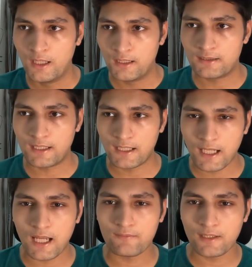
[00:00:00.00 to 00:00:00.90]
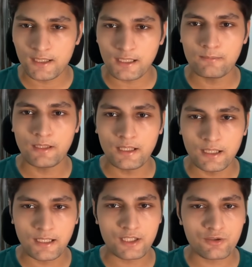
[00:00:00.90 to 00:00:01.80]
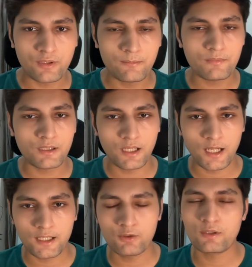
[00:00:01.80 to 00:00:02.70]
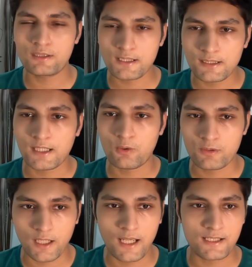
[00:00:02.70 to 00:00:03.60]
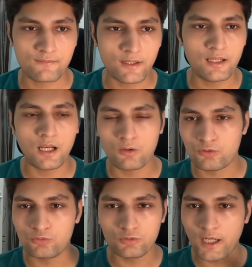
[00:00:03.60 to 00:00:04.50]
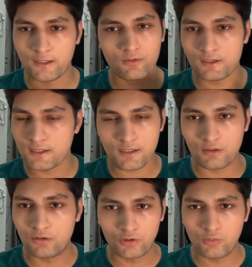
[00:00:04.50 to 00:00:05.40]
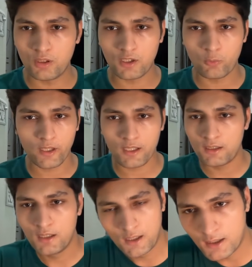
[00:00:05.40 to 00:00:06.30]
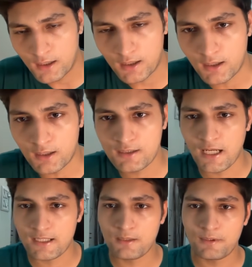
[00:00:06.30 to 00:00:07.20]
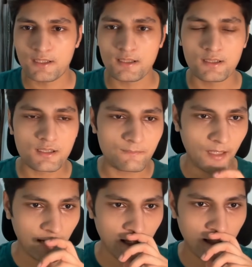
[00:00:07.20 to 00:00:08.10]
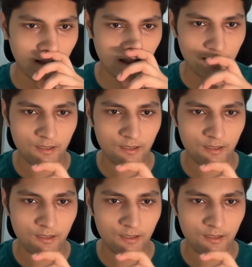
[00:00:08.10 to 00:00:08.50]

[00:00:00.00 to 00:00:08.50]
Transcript: they have that email attached to them, and you can check that out as well. How to do that? You can just do a quick ChatGPT search. And